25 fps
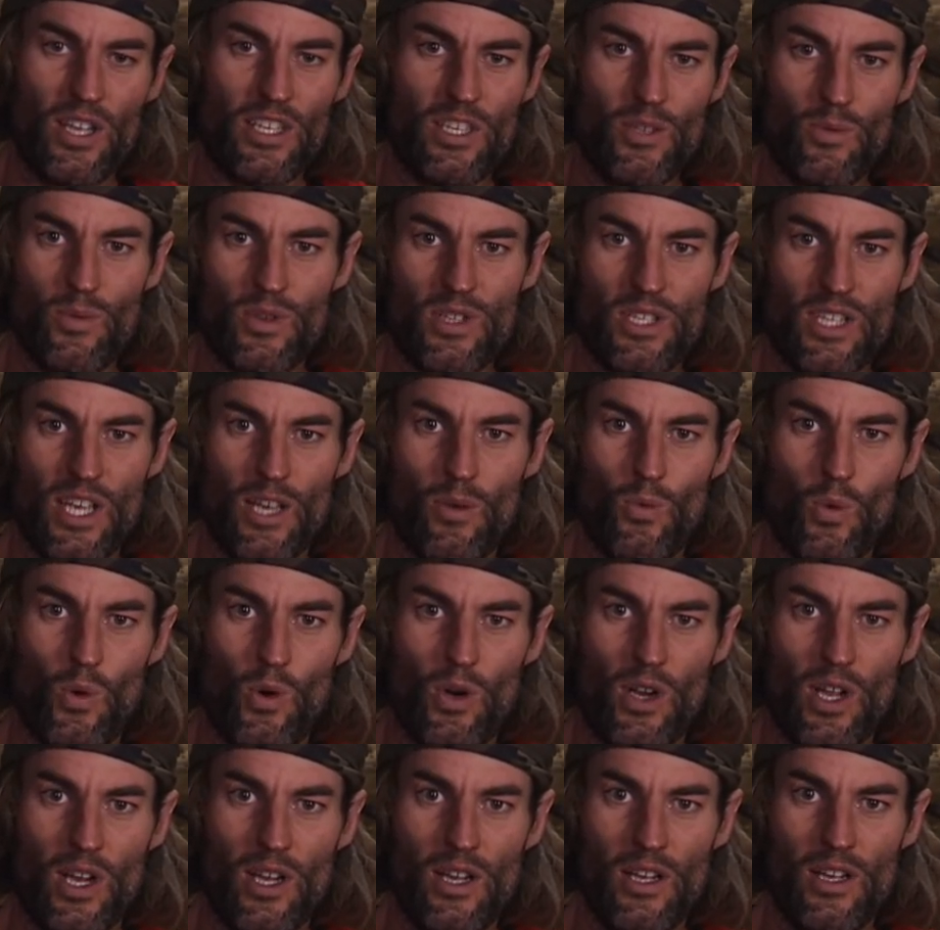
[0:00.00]
I did was say
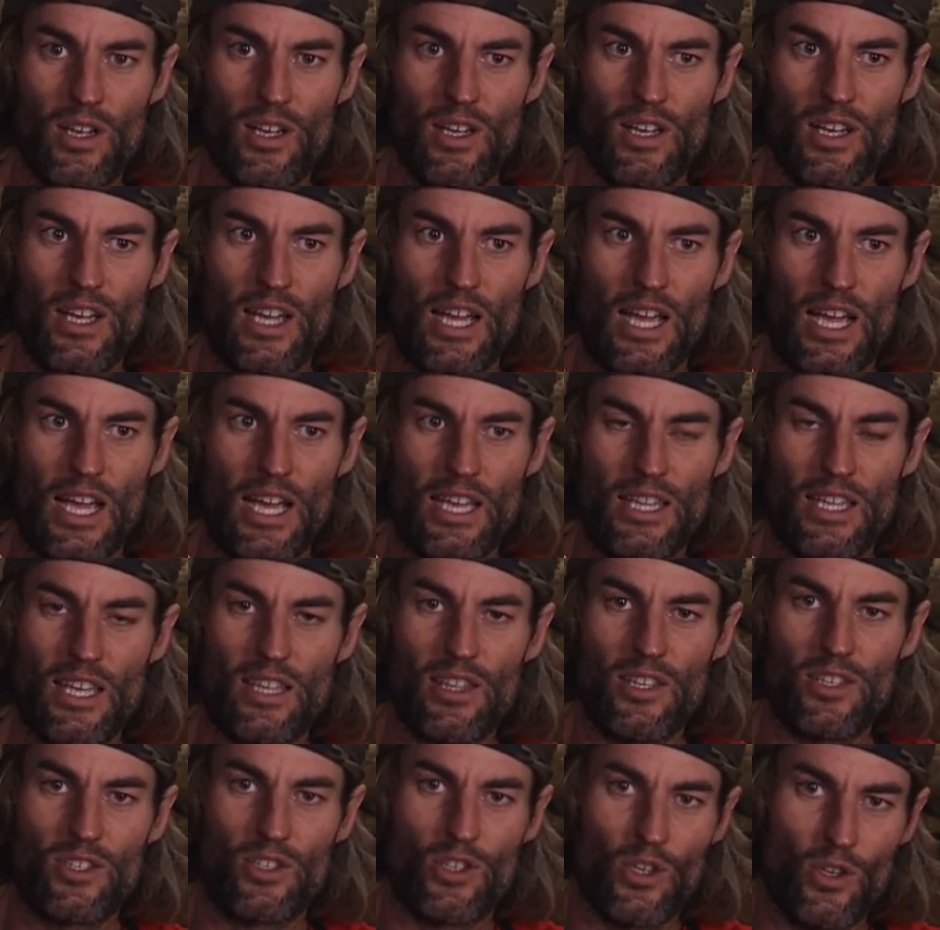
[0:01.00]
water, and
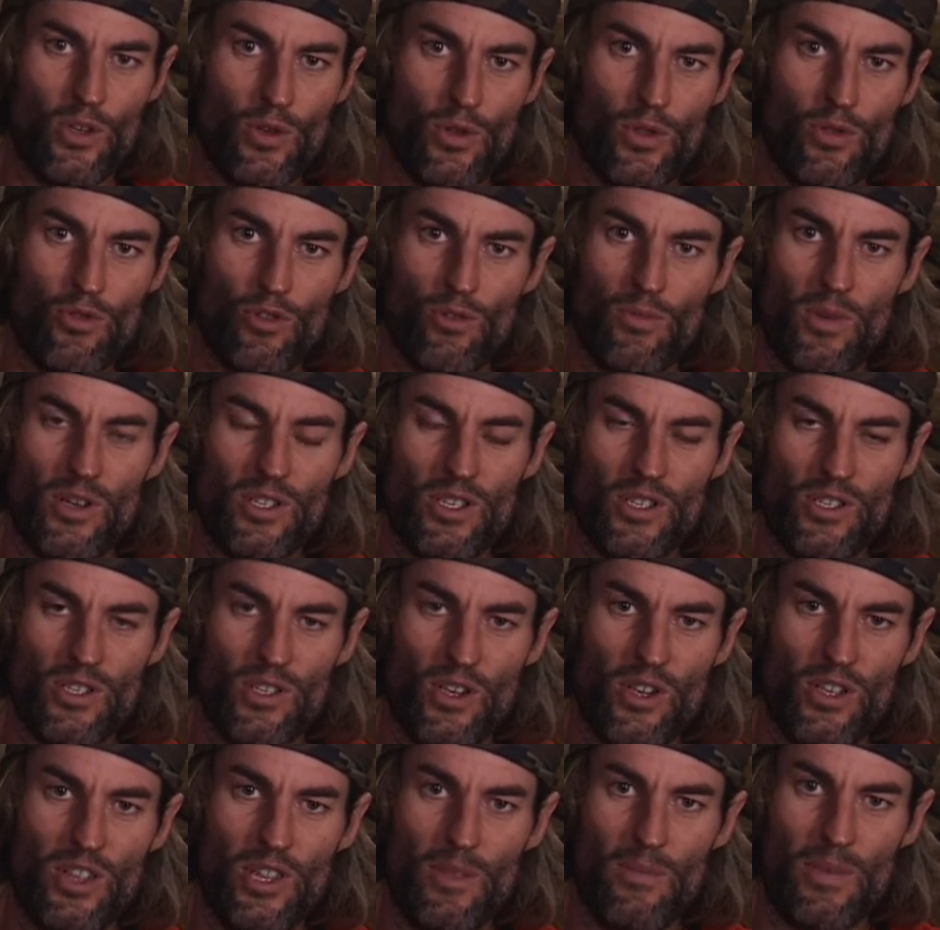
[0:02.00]
then the dude threw my
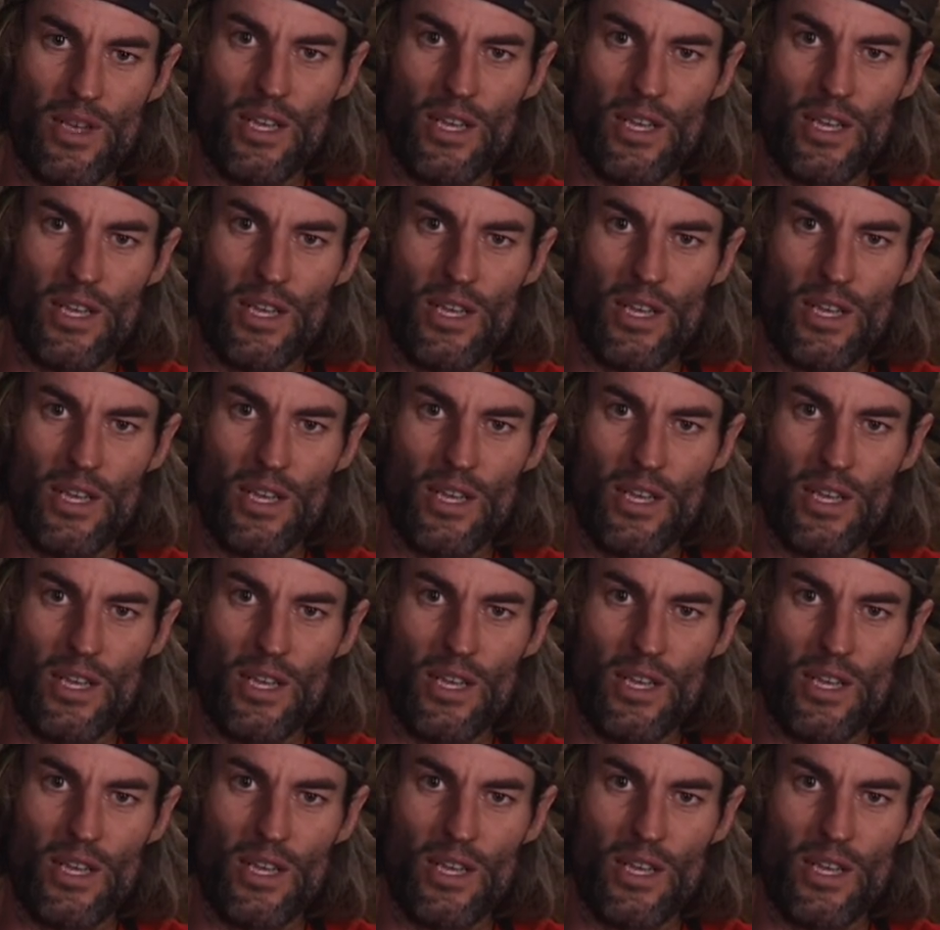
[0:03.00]
dessert in the